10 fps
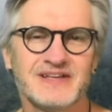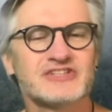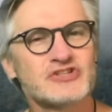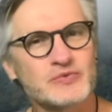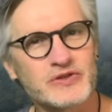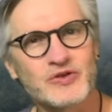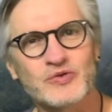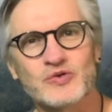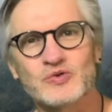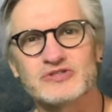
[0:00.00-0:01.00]
Sit with your
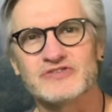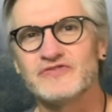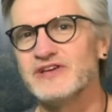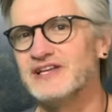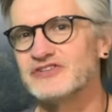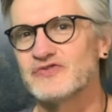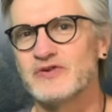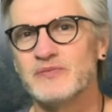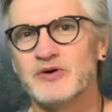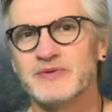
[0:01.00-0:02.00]
thoughts and feelings for
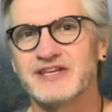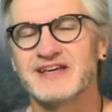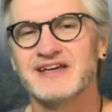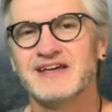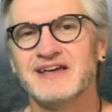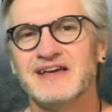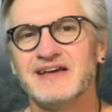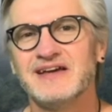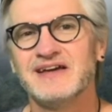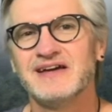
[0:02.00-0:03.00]
a moment,
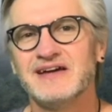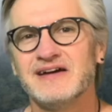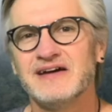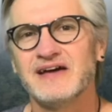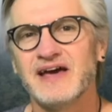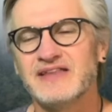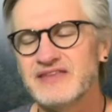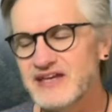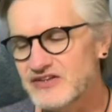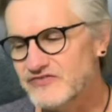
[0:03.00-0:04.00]
and
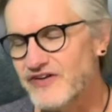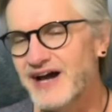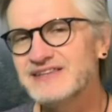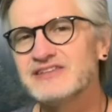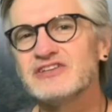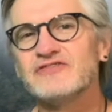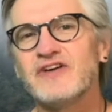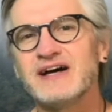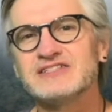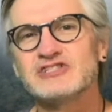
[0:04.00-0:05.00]
then invite the
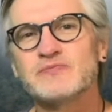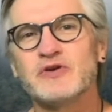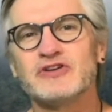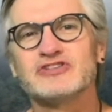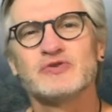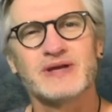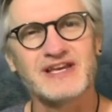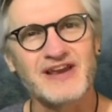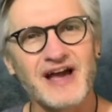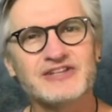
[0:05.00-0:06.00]
Divine Spirit to
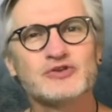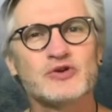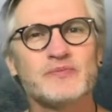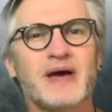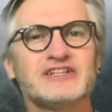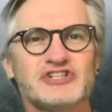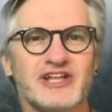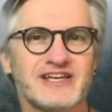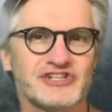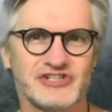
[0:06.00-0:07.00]
ignite your
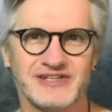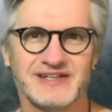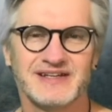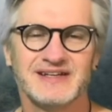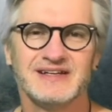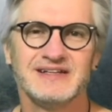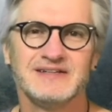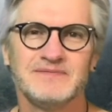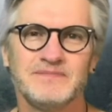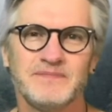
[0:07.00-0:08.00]
imagination
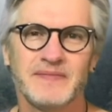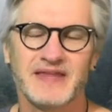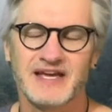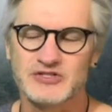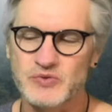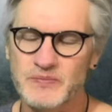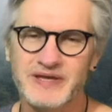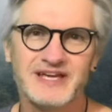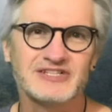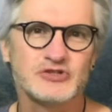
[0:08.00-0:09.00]
as we
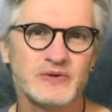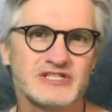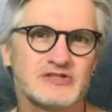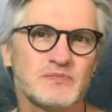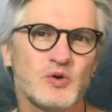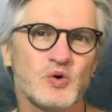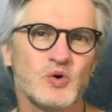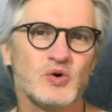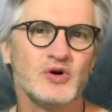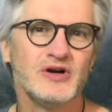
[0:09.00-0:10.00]
begin to
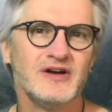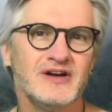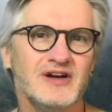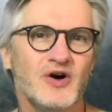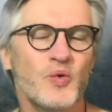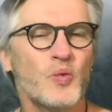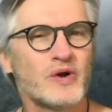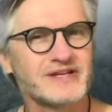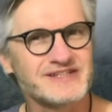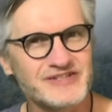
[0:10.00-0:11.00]
explore
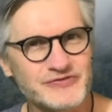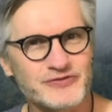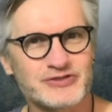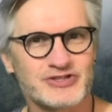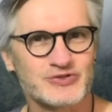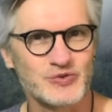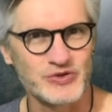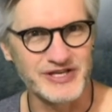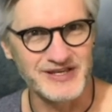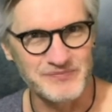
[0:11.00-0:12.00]
what a different
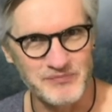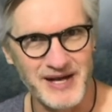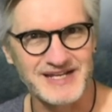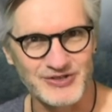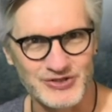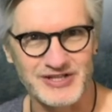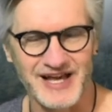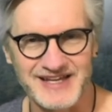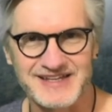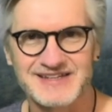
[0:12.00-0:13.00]
story might look
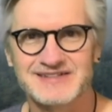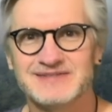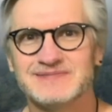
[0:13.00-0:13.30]
like.